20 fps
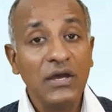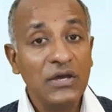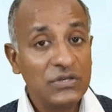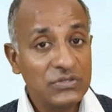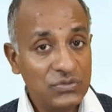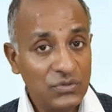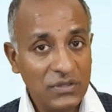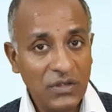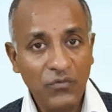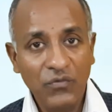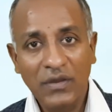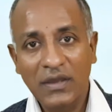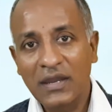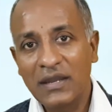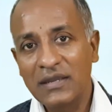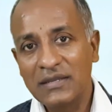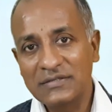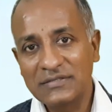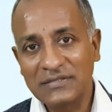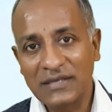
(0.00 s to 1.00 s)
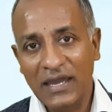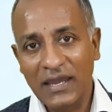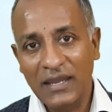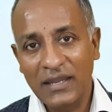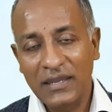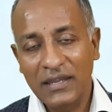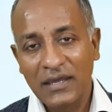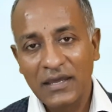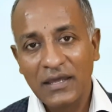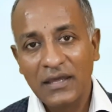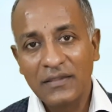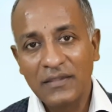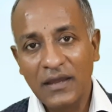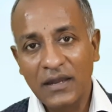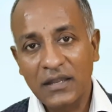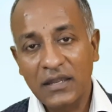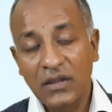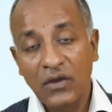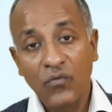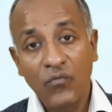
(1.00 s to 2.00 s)
so that we can decide that
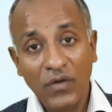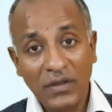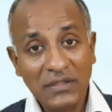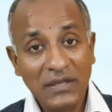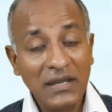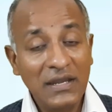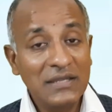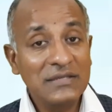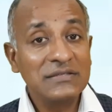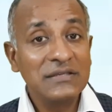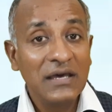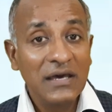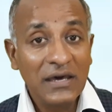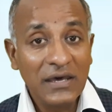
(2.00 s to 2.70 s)
whether it is